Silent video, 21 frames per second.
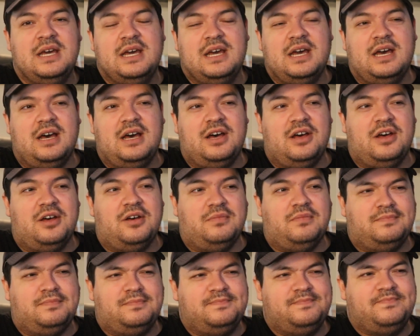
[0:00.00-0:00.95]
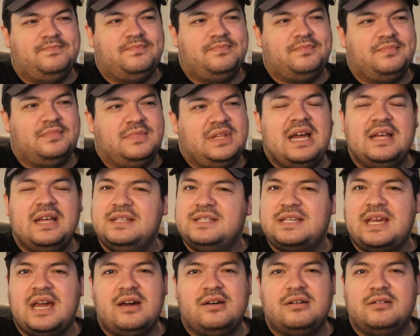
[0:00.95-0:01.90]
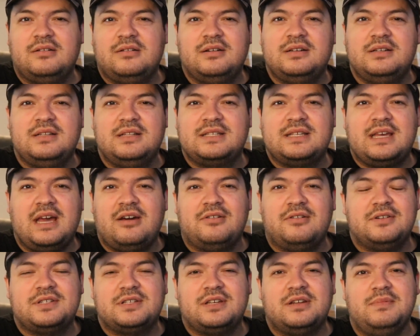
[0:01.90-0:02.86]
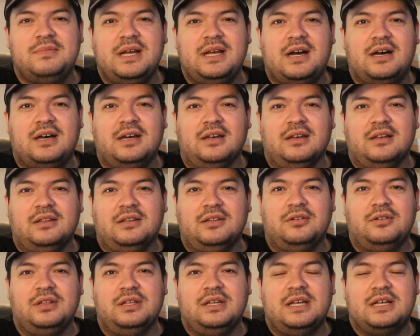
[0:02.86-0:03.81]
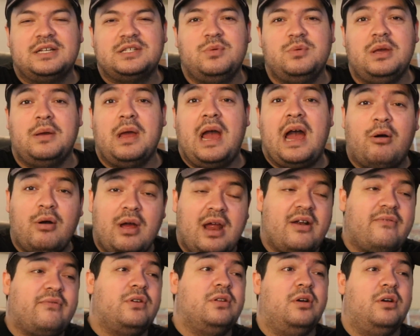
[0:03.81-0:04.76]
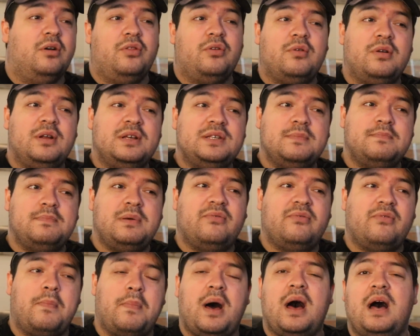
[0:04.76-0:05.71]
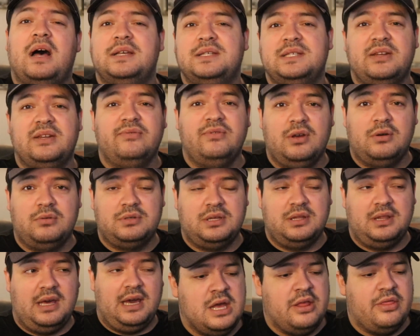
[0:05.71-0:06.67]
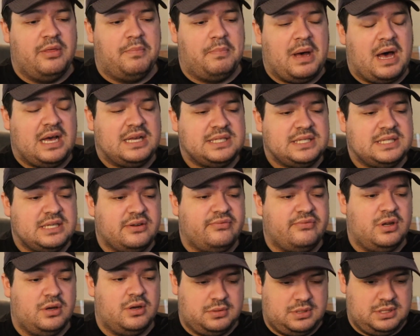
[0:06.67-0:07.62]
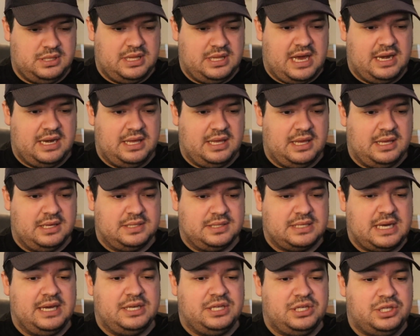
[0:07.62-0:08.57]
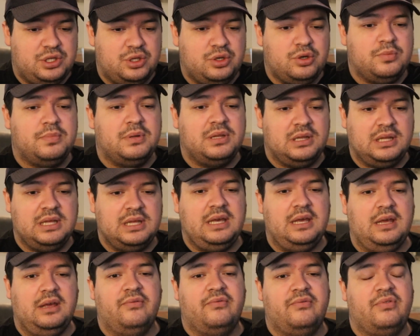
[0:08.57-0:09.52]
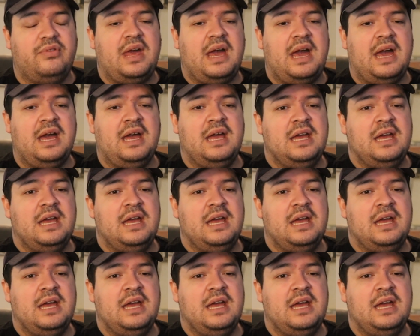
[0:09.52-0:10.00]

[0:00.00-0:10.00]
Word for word: um yeah, this counter this counter is going to be gone literally next week. However, though, there is a bit of a positive note to that. The positive note to that is I do believe that